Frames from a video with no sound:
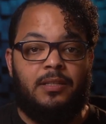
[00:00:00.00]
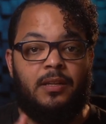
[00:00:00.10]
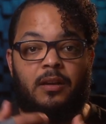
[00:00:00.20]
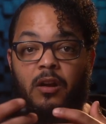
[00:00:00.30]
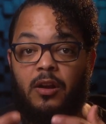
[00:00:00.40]
And
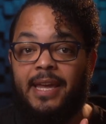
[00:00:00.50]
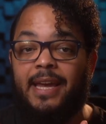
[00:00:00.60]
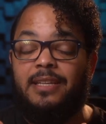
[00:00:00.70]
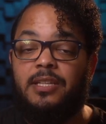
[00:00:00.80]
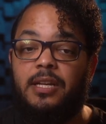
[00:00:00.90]
in our
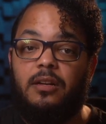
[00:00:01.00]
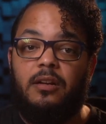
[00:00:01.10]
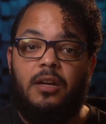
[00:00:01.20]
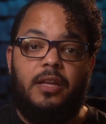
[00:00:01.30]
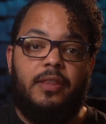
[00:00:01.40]
case here,
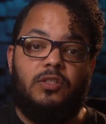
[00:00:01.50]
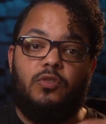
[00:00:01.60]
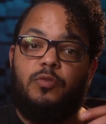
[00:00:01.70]
this was